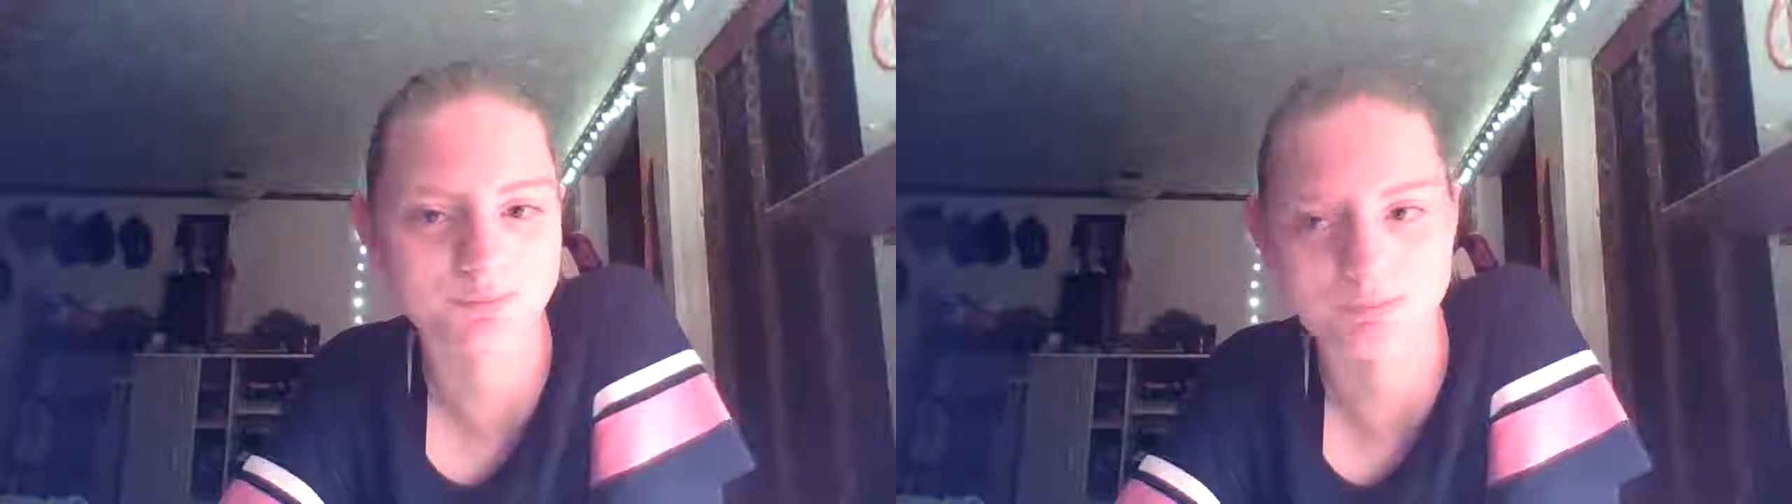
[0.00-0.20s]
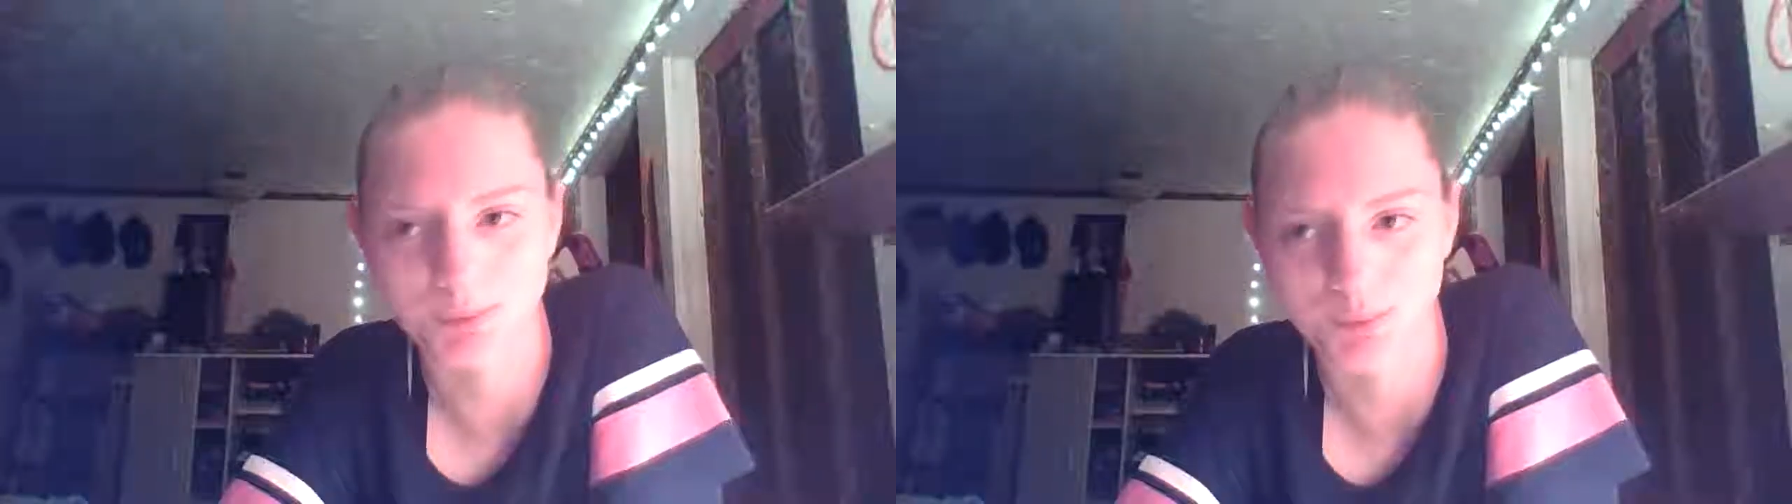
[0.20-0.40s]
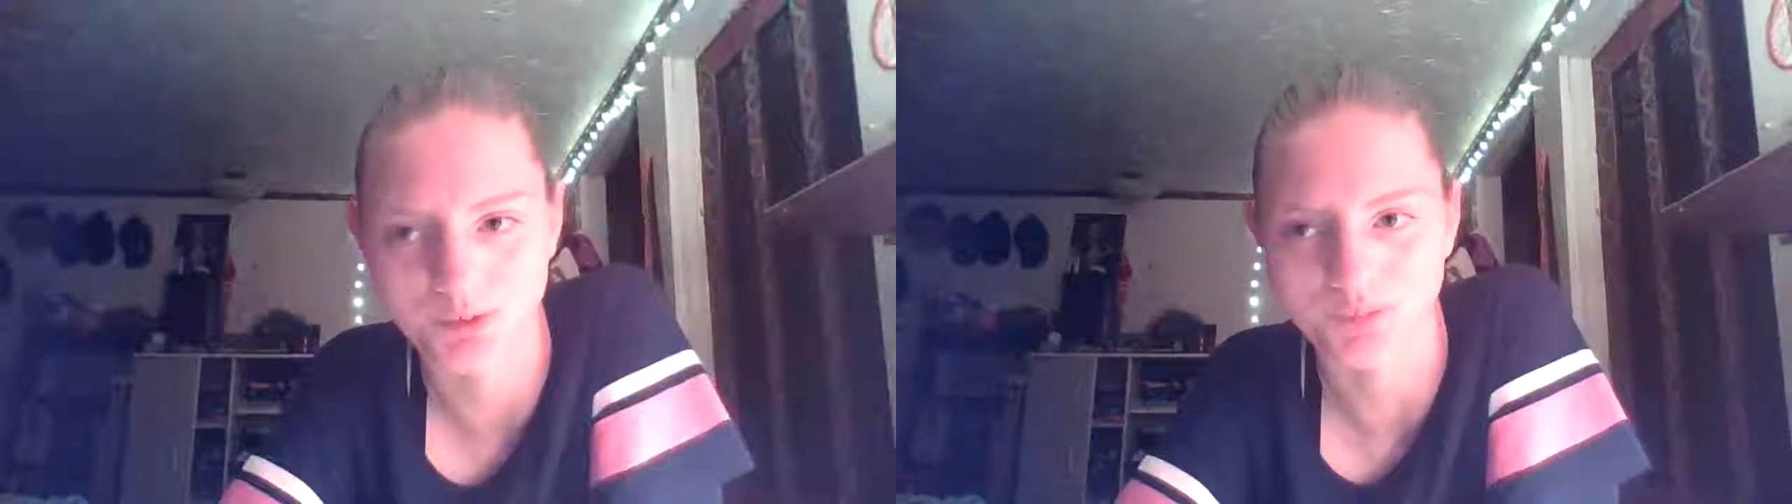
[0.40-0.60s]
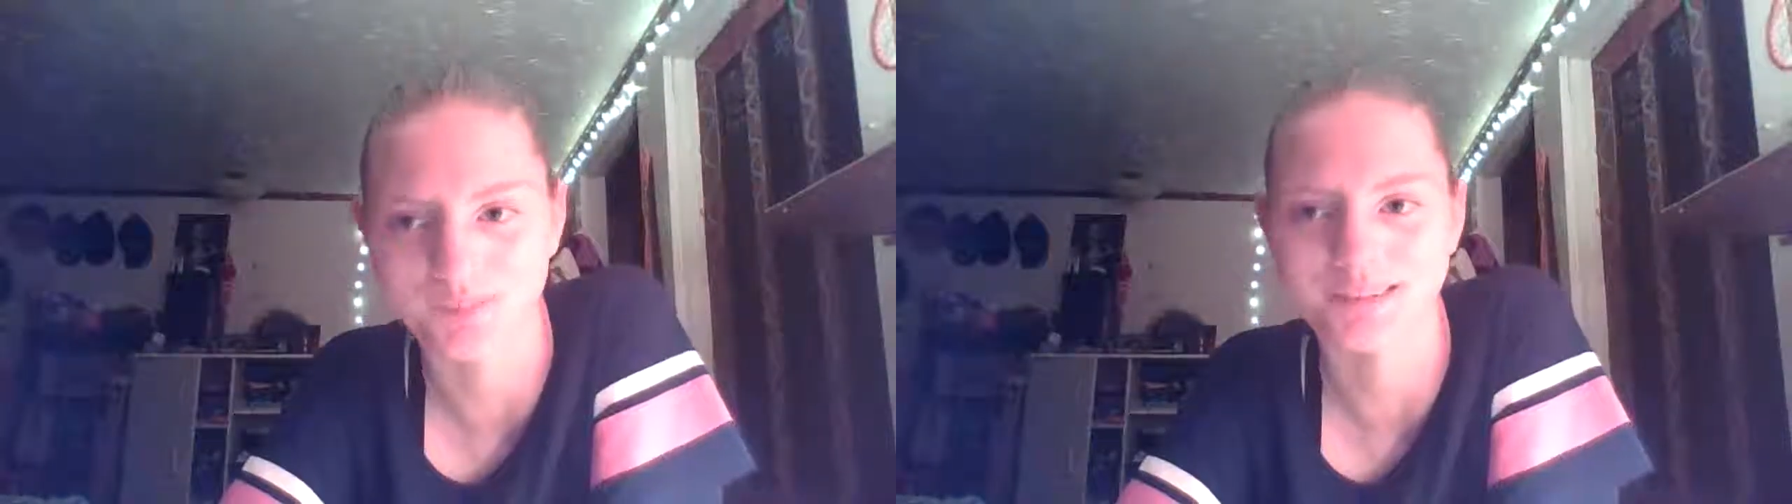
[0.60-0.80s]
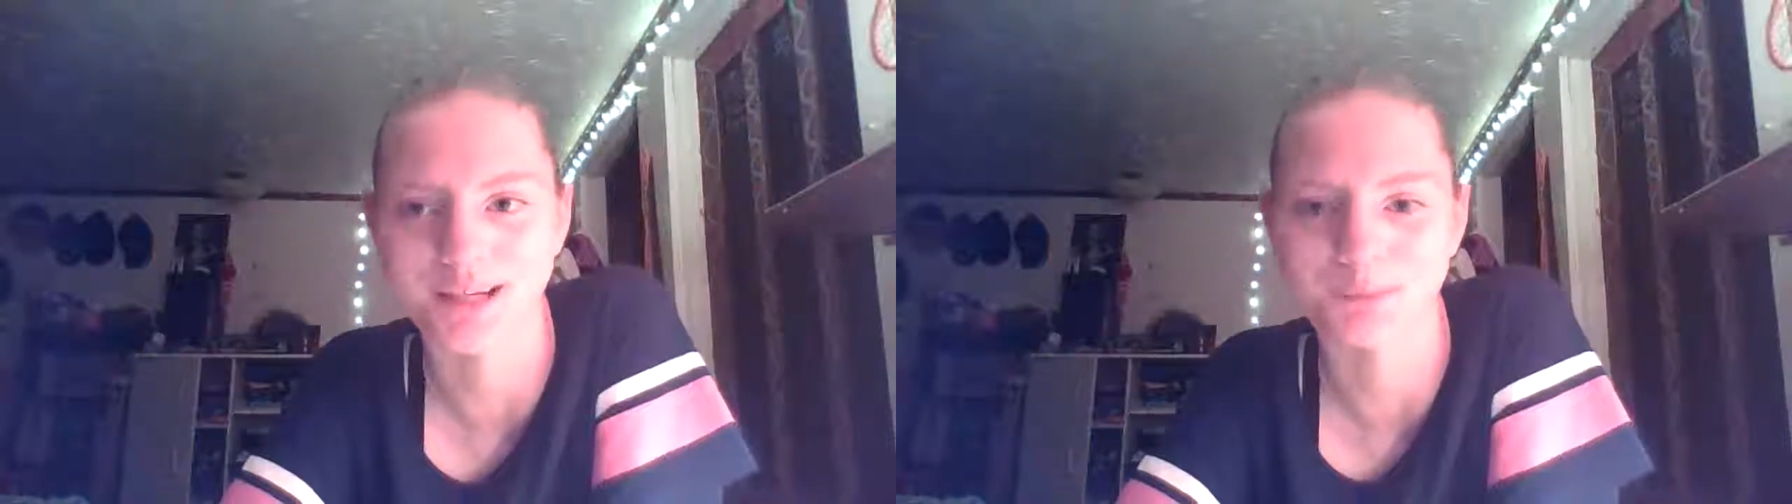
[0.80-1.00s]
Most of
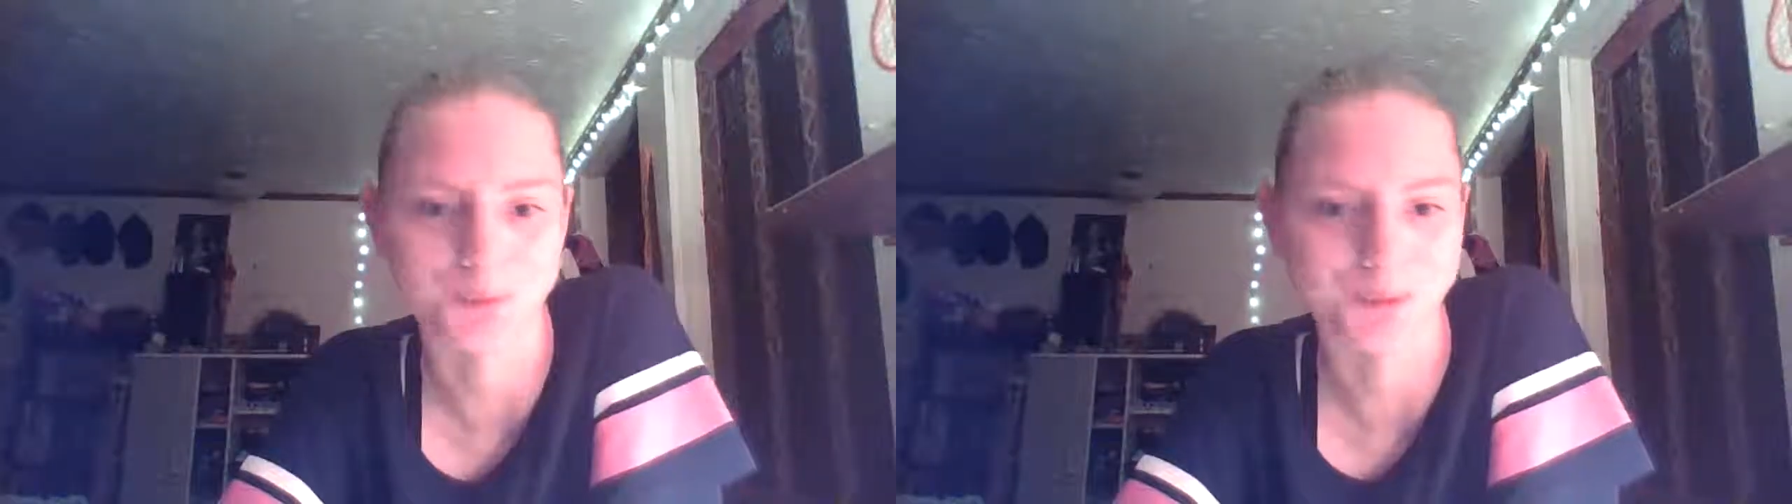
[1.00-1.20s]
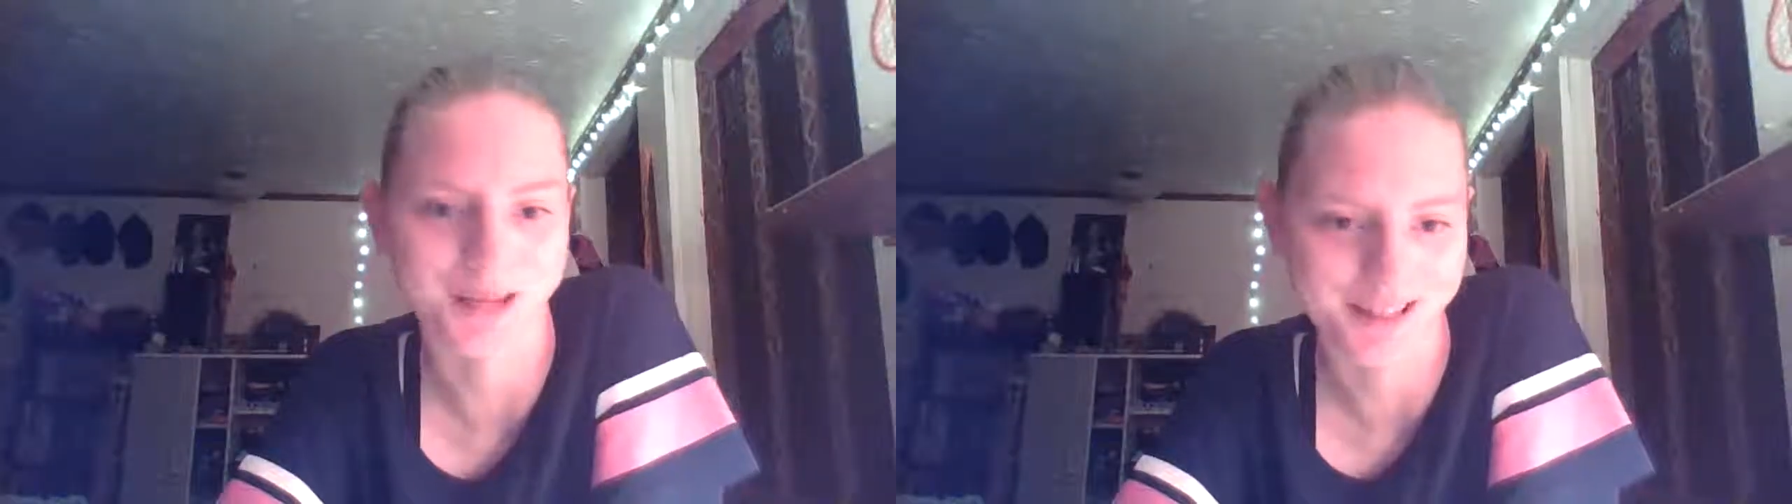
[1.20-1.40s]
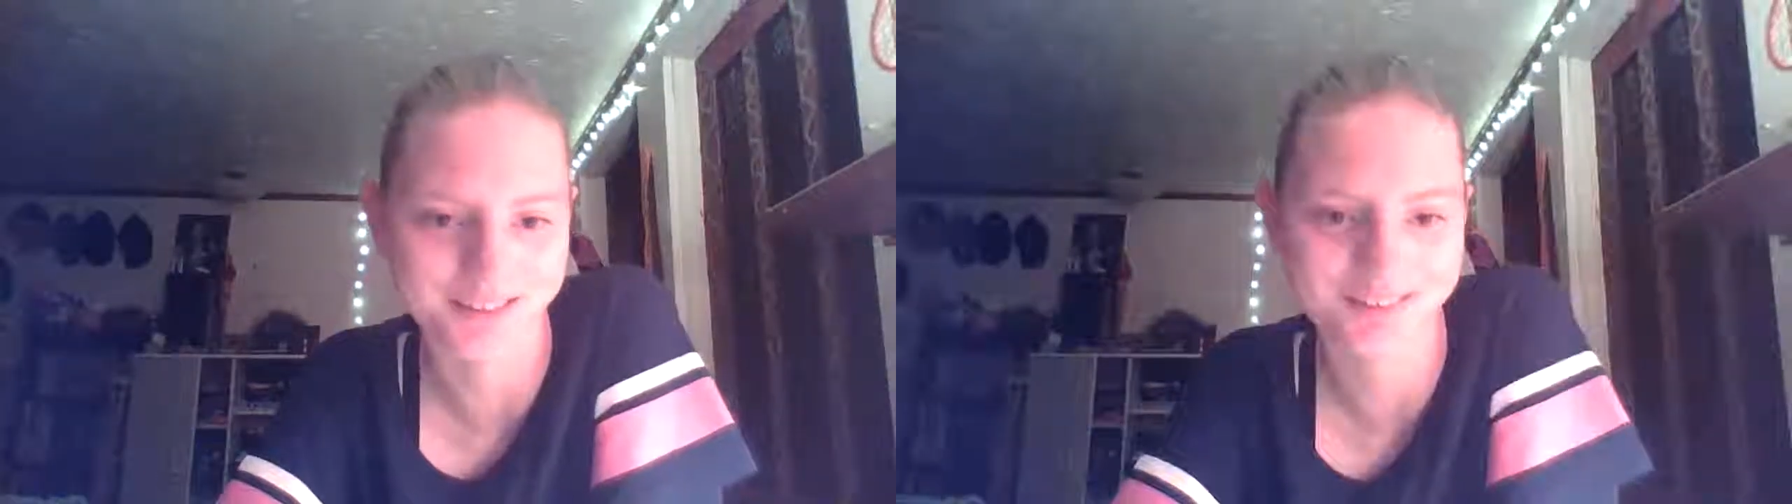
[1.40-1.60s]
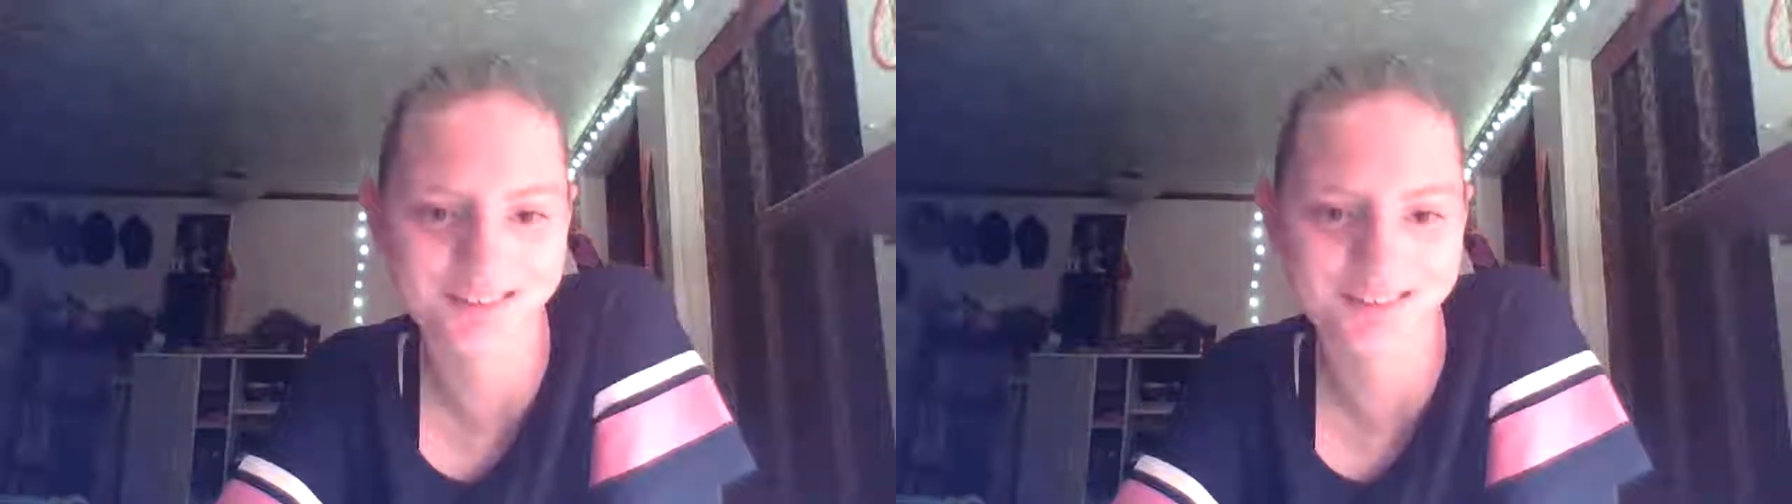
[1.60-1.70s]
the time you can't.